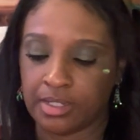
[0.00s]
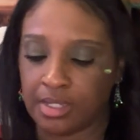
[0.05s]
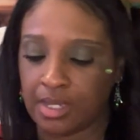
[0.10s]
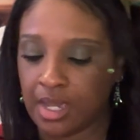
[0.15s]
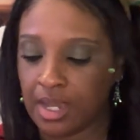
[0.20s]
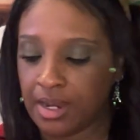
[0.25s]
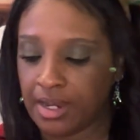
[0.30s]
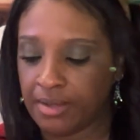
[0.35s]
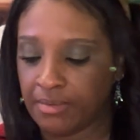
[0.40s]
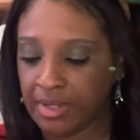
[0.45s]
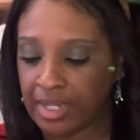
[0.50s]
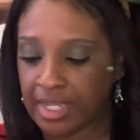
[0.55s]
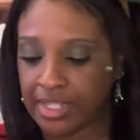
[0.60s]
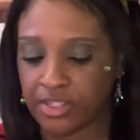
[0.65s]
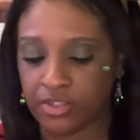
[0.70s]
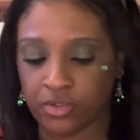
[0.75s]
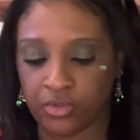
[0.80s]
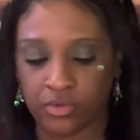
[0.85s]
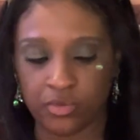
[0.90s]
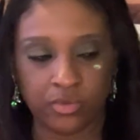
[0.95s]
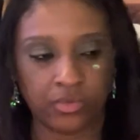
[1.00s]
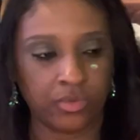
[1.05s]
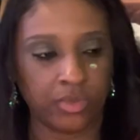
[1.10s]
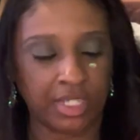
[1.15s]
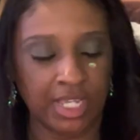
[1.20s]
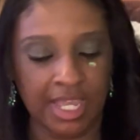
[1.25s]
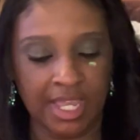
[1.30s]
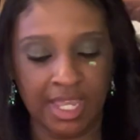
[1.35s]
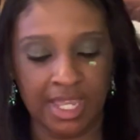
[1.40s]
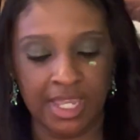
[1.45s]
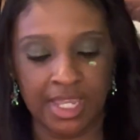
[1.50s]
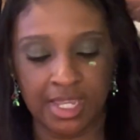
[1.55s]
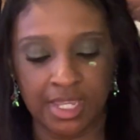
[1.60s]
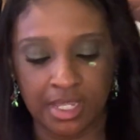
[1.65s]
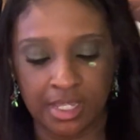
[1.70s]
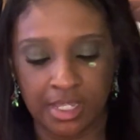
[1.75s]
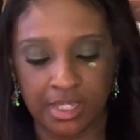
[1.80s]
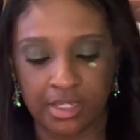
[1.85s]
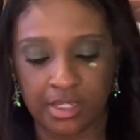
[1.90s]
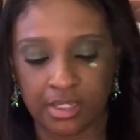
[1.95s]
All right, we got 2. Yay.
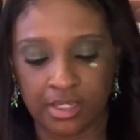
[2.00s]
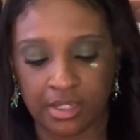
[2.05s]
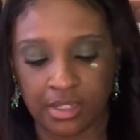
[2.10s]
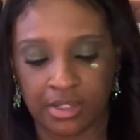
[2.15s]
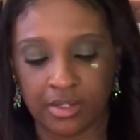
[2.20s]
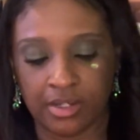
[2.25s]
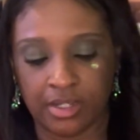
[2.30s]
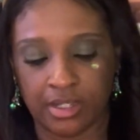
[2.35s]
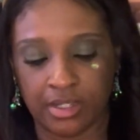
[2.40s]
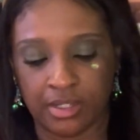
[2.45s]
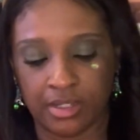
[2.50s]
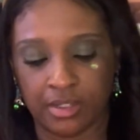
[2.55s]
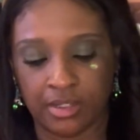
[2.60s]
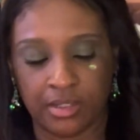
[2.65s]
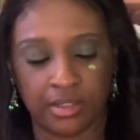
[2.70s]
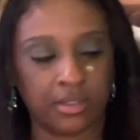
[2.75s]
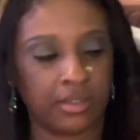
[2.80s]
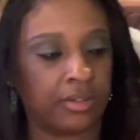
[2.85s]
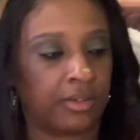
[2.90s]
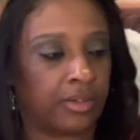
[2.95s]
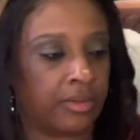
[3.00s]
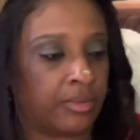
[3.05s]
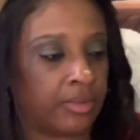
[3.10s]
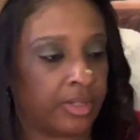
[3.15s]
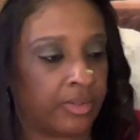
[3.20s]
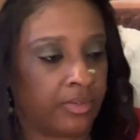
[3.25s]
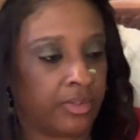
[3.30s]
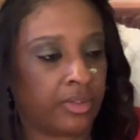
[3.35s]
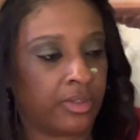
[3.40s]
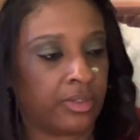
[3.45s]
All right, whatever.